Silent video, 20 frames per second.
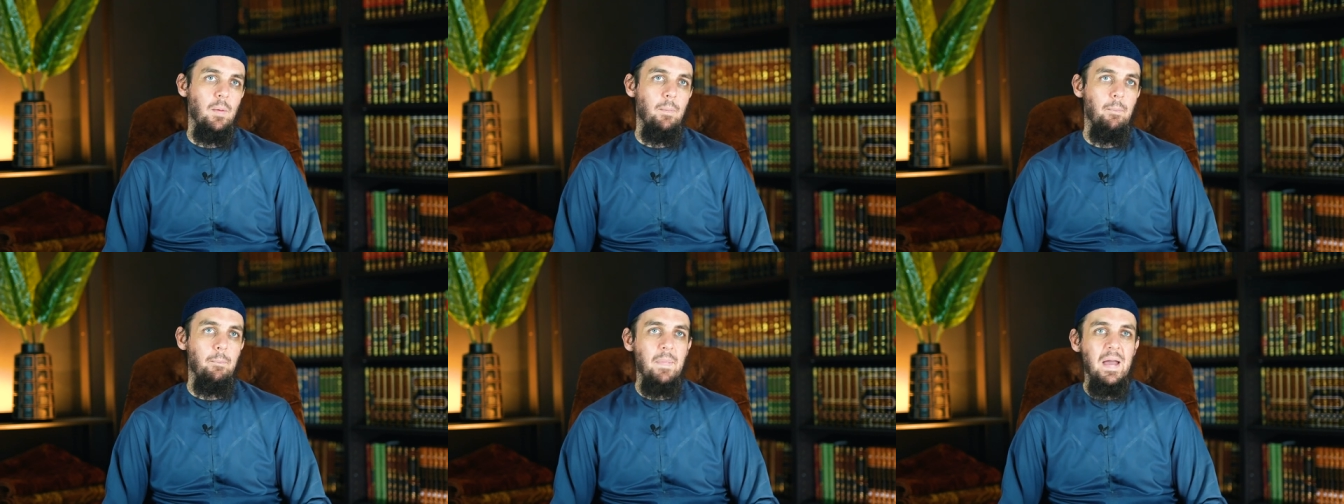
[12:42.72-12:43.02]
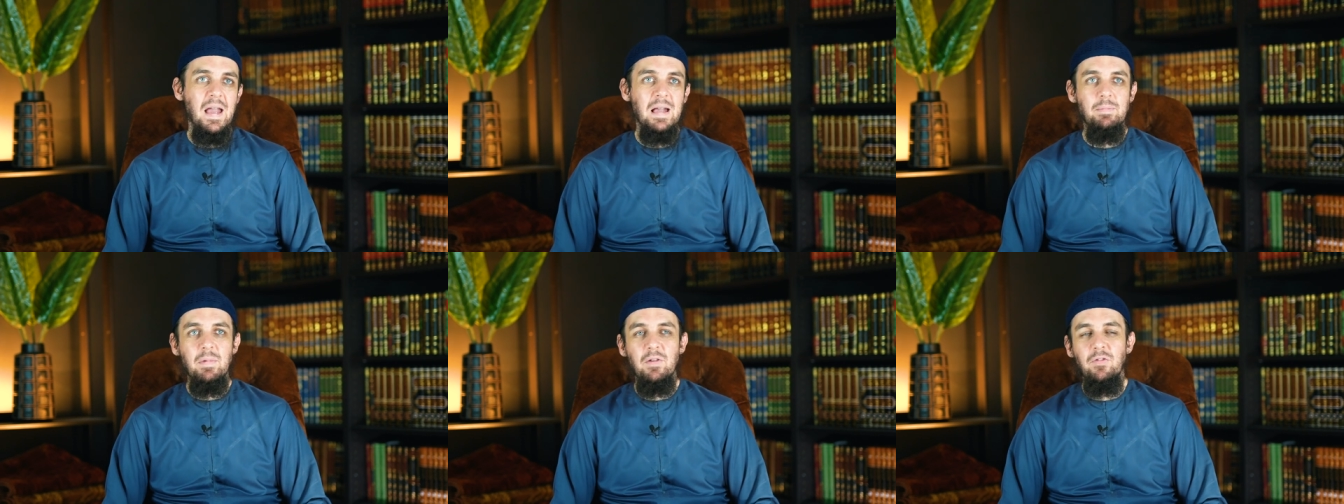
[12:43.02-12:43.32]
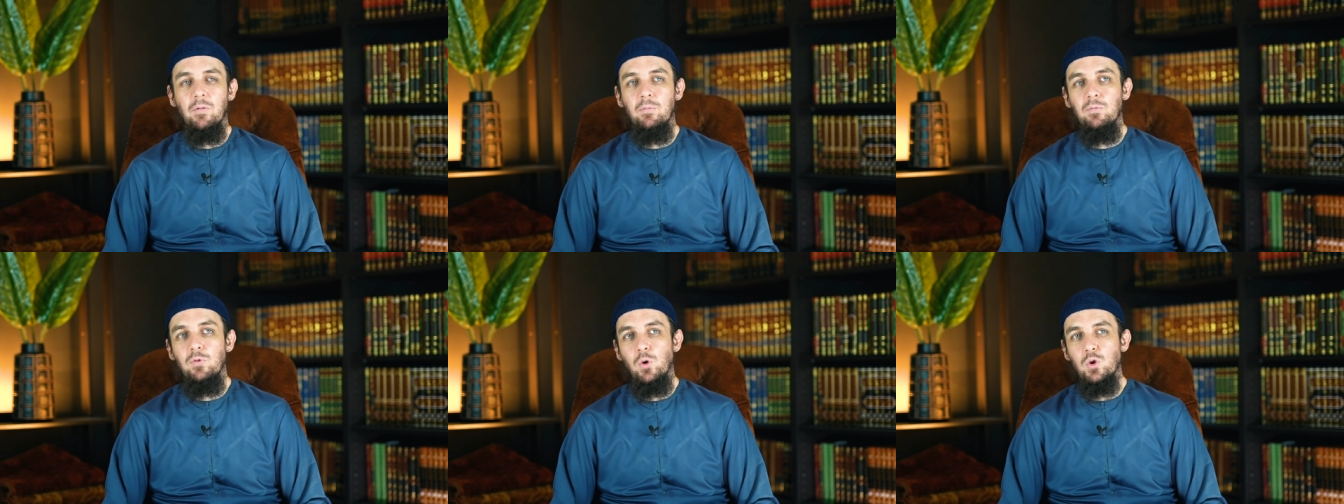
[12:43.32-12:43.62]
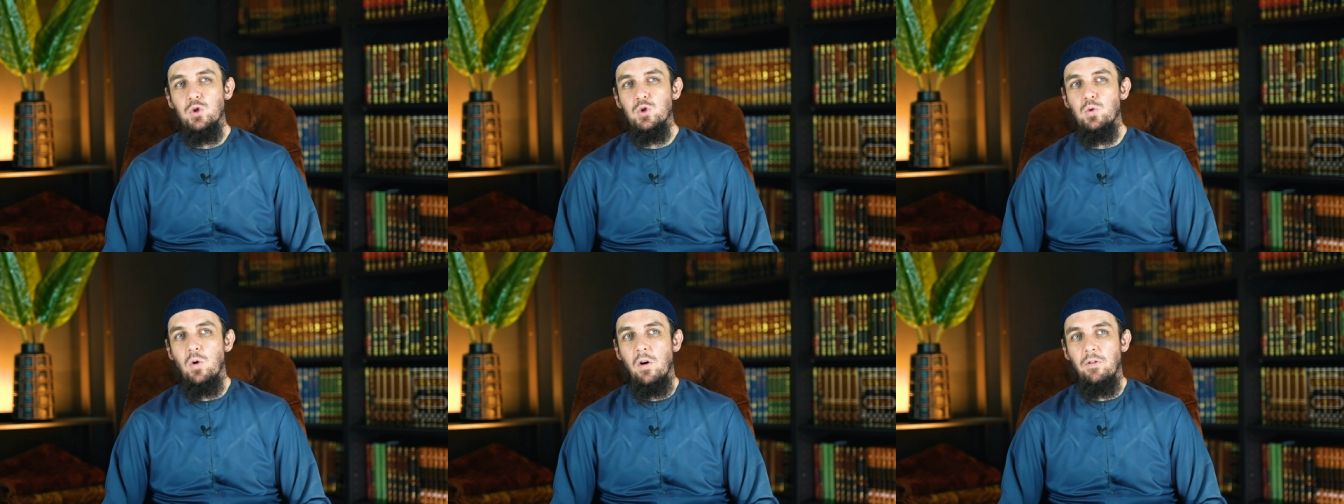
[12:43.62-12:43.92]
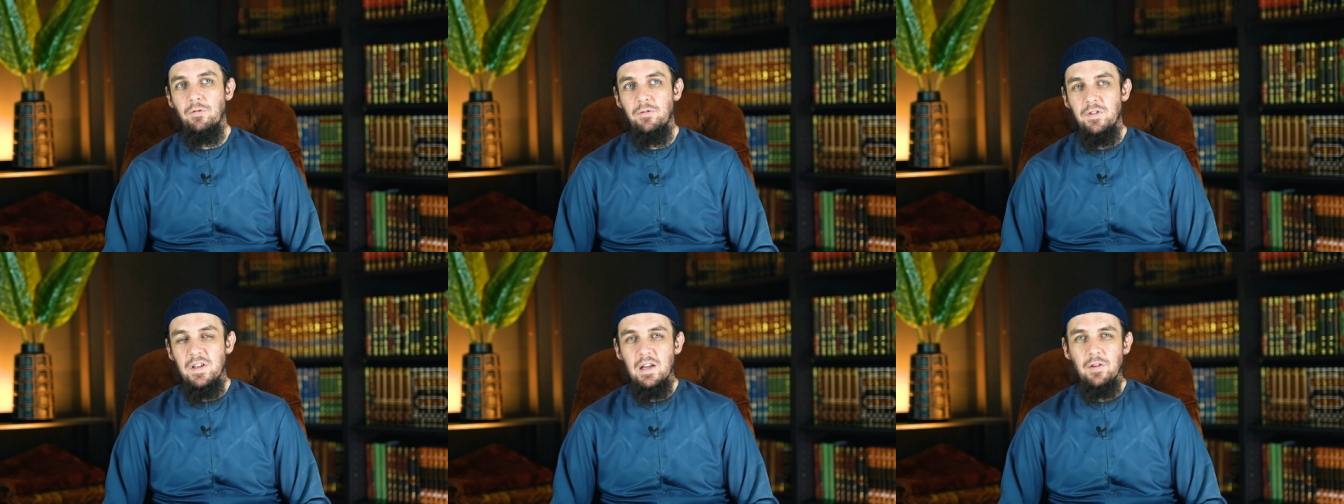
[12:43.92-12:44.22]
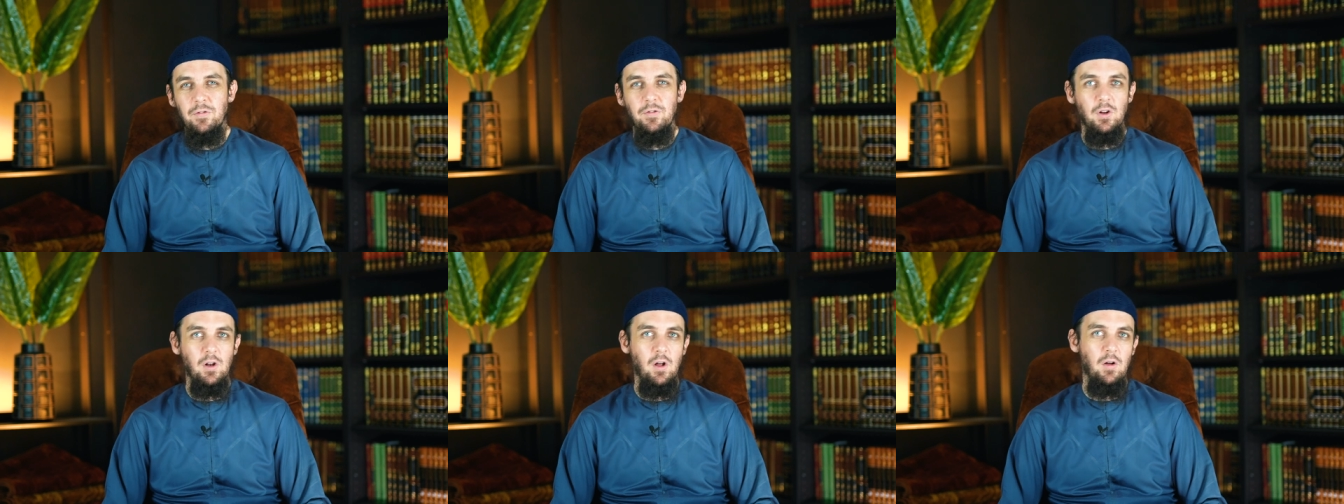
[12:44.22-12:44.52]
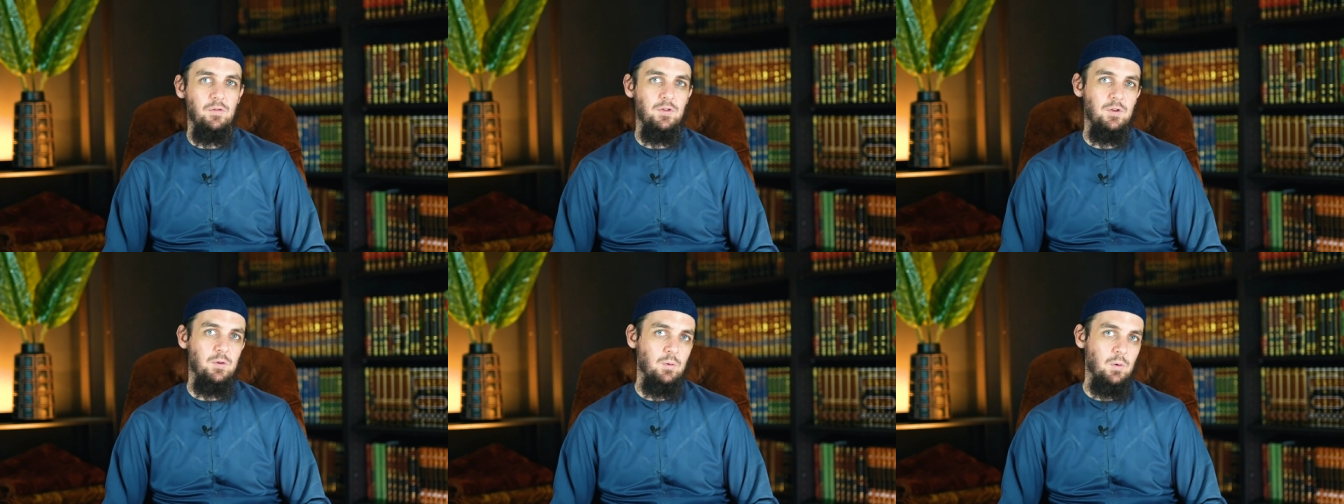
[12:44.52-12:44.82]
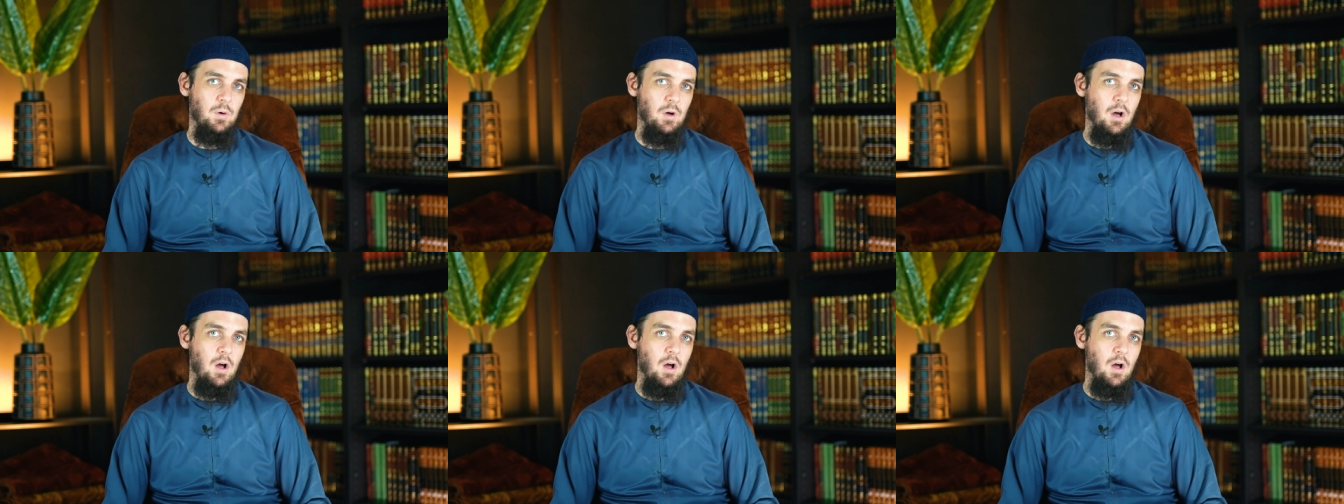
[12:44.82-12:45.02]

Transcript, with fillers: Make me from those who are fearful of you,